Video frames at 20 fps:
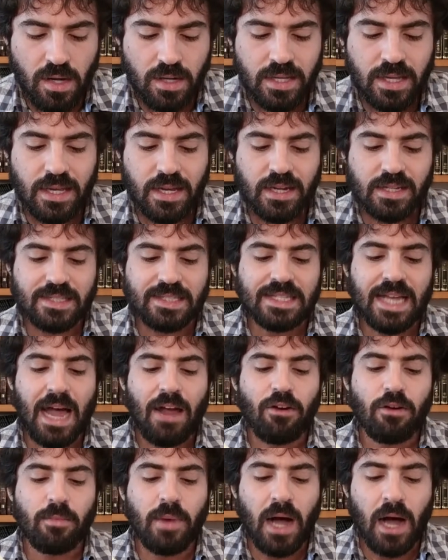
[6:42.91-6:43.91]
Ki'ikat
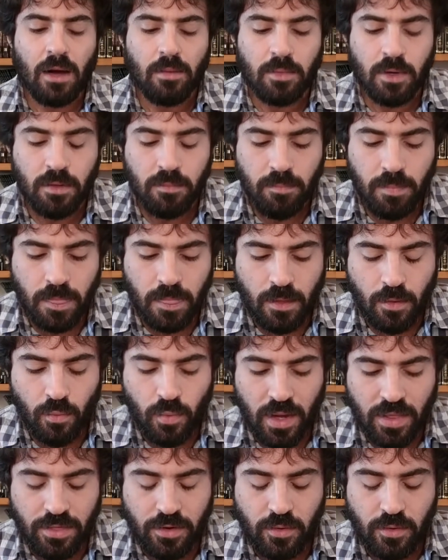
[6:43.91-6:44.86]
Saira Ba'ama, when